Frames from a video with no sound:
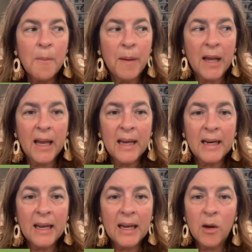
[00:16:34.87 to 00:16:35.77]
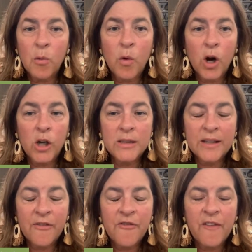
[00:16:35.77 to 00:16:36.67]
but it
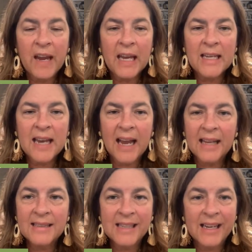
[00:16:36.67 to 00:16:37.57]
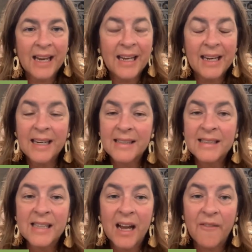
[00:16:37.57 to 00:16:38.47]
works fantastic. And it is
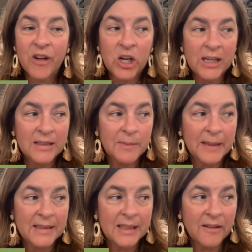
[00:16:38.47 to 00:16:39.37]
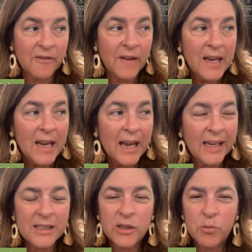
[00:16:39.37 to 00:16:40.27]
not very expensive. And
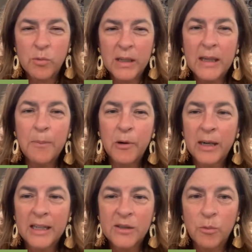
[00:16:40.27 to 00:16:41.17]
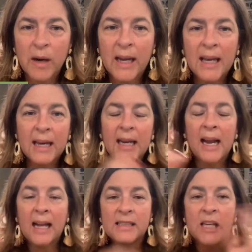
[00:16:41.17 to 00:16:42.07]
it's really pretty. It's red. It
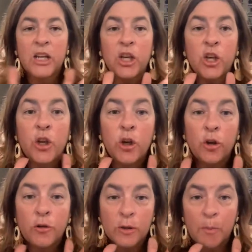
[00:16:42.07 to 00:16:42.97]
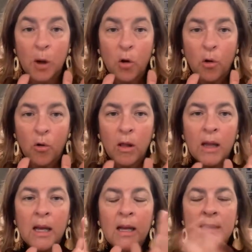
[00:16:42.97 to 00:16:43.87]
has a huge bowl.
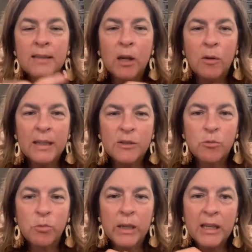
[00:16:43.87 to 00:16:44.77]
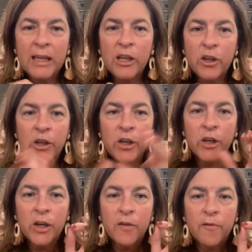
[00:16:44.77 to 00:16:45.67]
So it's really
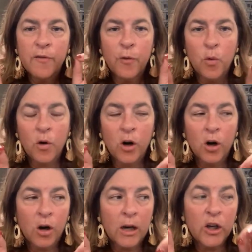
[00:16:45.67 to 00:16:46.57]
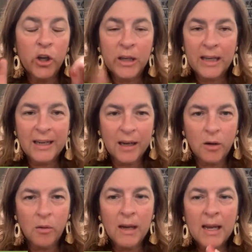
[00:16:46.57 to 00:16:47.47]
good for cookie
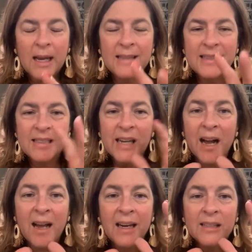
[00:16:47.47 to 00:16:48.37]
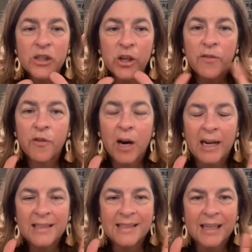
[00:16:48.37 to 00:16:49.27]
dough. It's not as good for
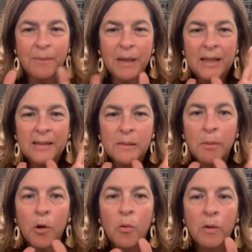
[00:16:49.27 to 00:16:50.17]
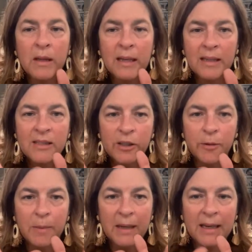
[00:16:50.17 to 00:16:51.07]
icing because the bowl really is
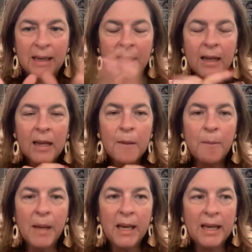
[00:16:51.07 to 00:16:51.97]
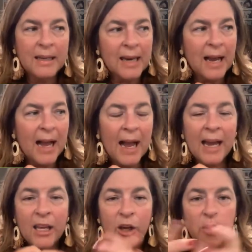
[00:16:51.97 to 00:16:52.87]
too big. But I
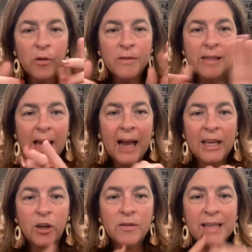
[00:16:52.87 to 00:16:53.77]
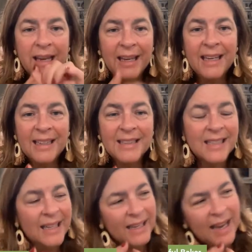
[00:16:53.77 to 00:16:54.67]
use
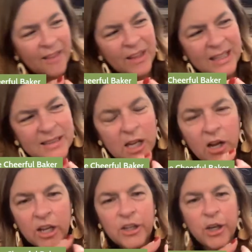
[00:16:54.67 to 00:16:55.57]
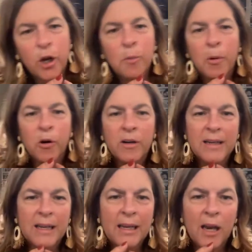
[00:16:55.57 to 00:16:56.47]
it. I think it's called a Dober,
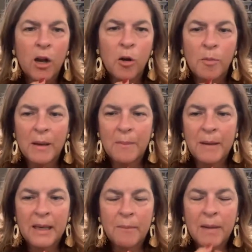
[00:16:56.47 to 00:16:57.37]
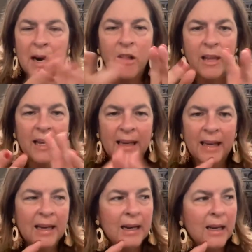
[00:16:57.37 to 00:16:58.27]
Dobb, but I'll link
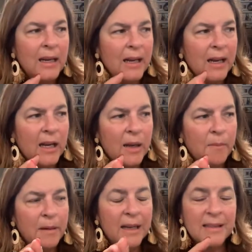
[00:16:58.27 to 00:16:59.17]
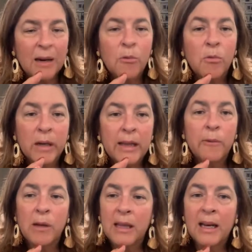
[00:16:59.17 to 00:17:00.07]
it because I really,
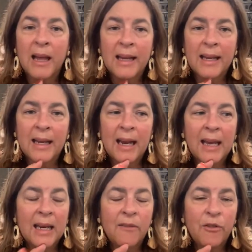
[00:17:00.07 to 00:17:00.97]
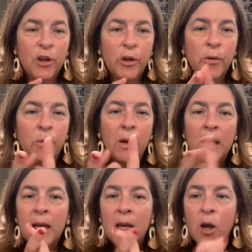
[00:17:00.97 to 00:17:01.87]
really like it. And if you
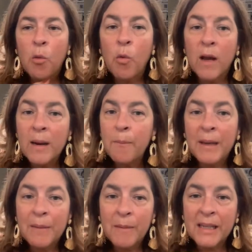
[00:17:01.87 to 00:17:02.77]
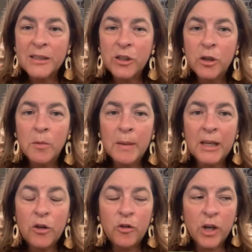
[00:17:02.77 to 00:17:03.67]
want a big mixer,
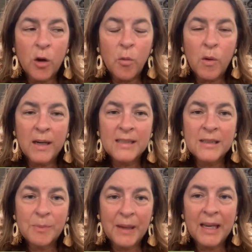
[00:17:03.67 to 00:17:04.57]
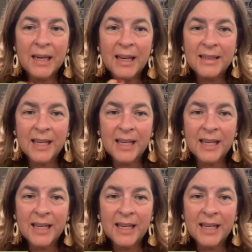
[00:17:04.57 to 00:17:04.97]
but you don't want to spend a